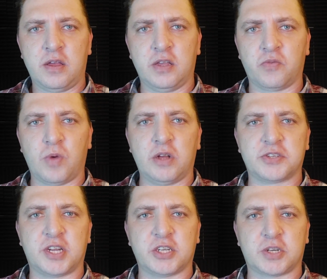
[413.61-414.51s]
as well
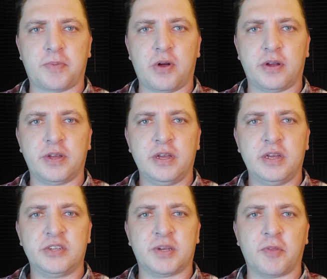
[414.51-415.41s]
as touched upon
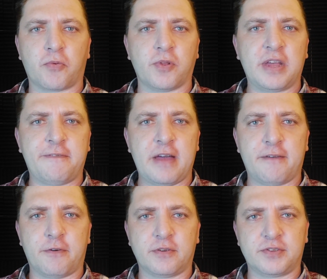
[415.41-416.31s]
some of the relief
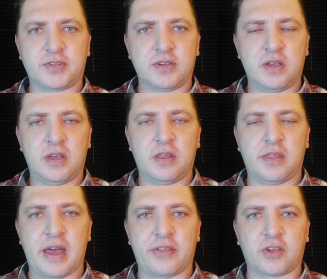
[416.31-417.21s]
efforts
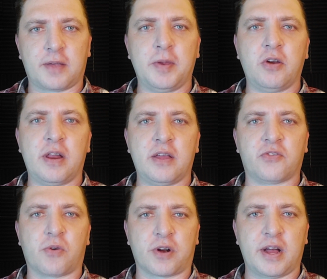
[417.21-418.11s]
that the community
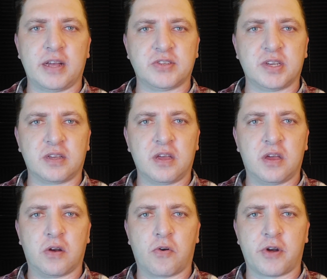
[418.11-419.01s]
is organizing
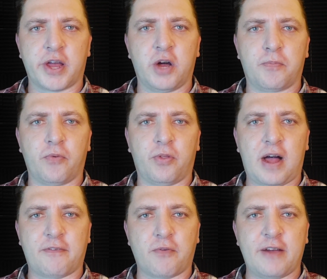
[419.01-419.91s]
in order to help
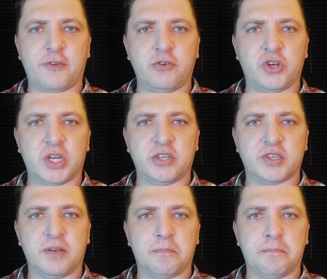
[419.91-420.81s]
lava
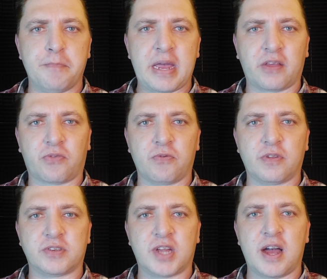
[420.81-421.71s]
refugees make it through this